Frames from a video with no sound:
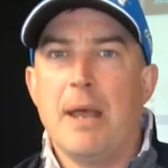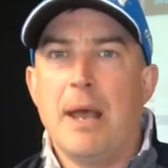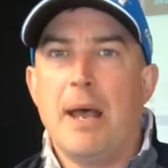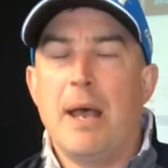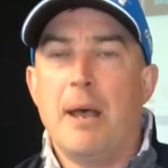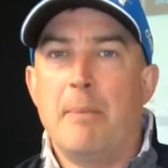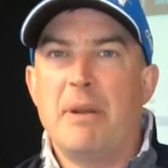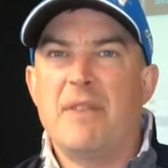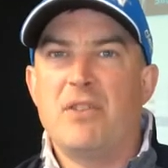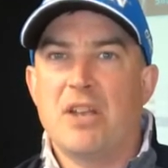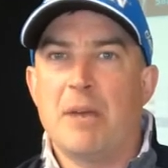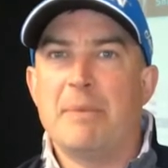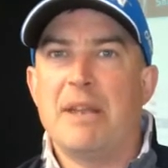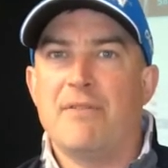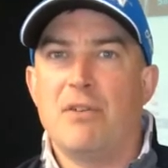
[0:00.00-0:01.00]
But if you
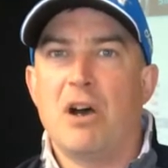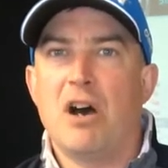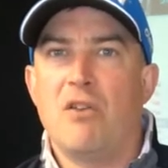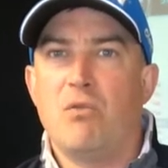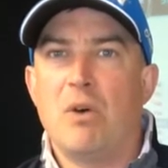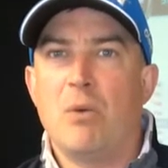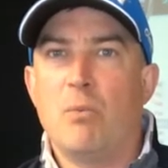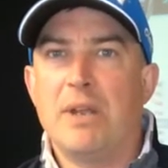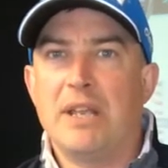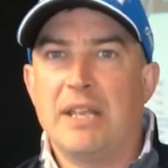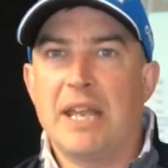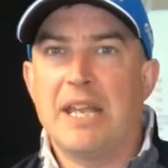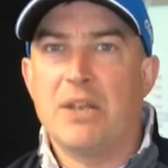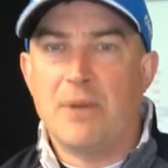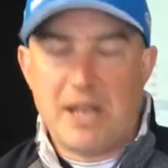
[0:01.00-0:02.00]
come here for 1:30, we can
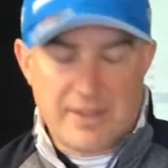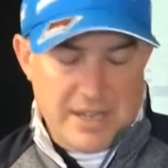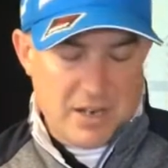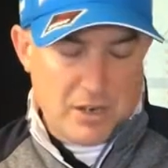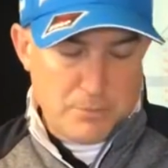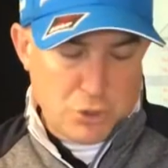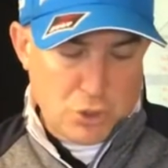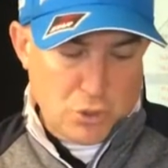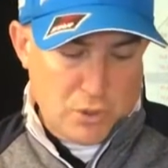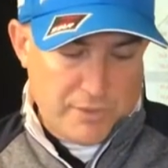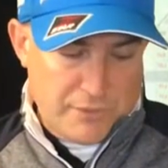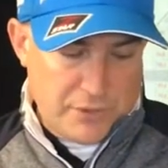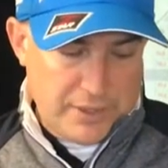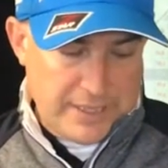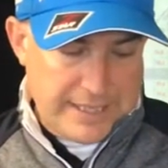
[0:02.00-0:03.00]
get you out there, I'm sure,
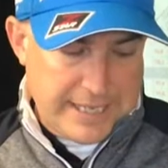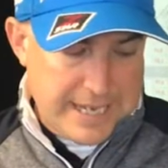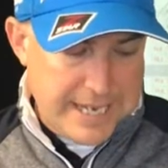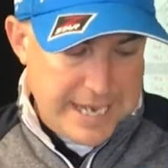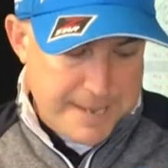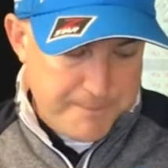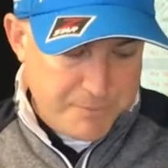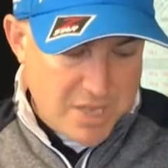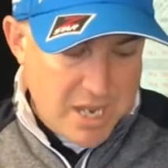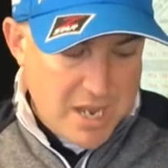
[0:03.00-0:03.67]
for a game.